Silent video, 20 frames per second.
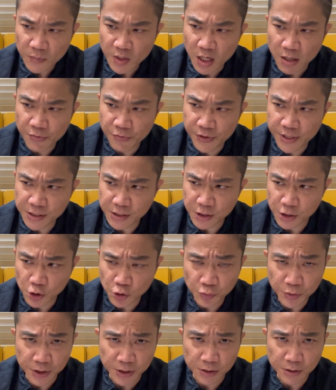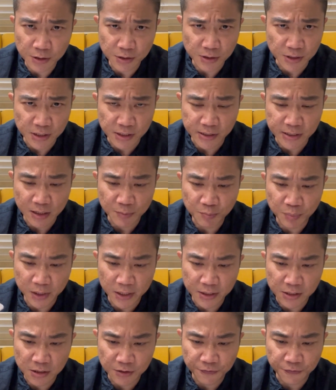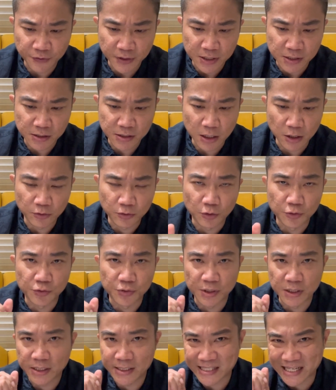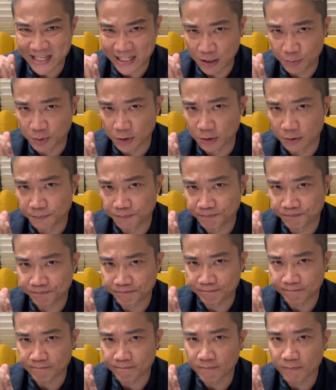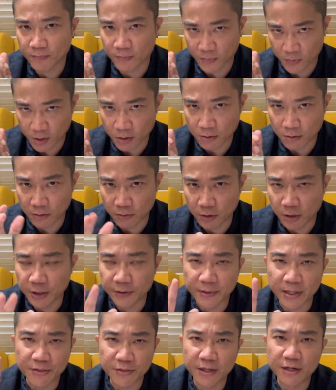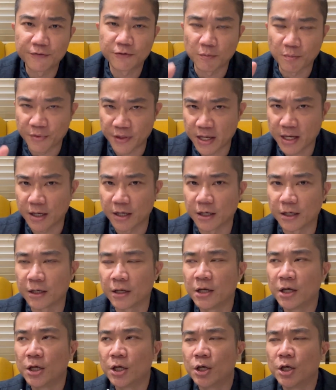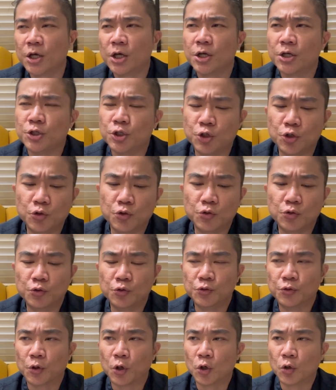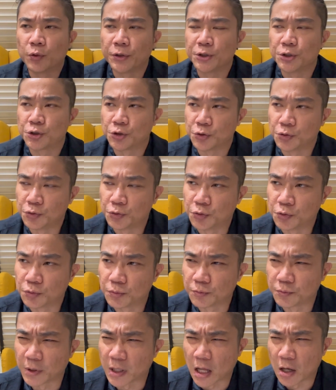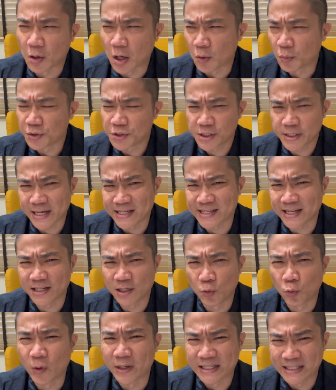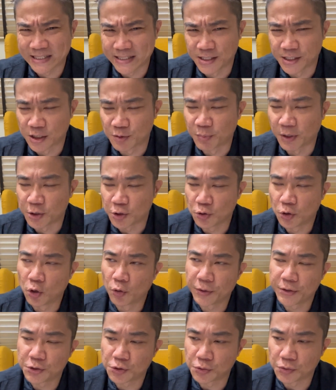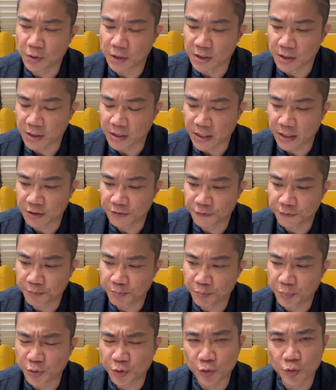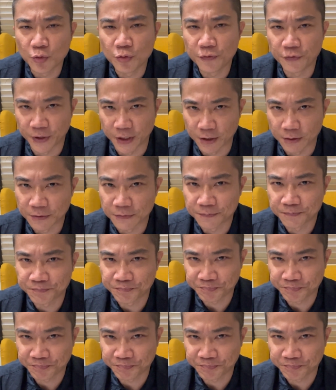this unit is then placed face down onto the table, all right? And then from there, you go into, well, I won't say exactly what it is, but you go into a kind of proving,